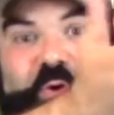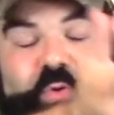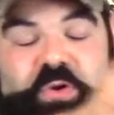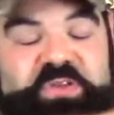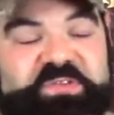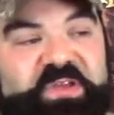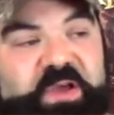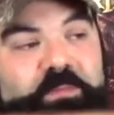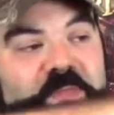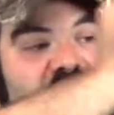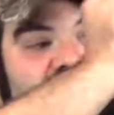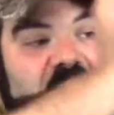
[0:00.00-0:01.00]
according to
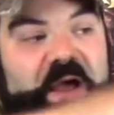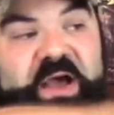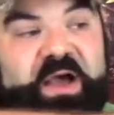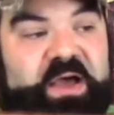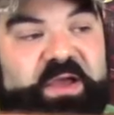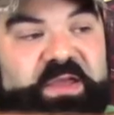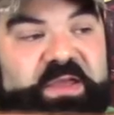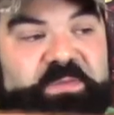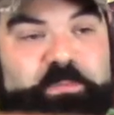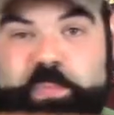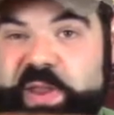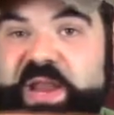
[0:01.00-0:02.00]
some. Uh, Benny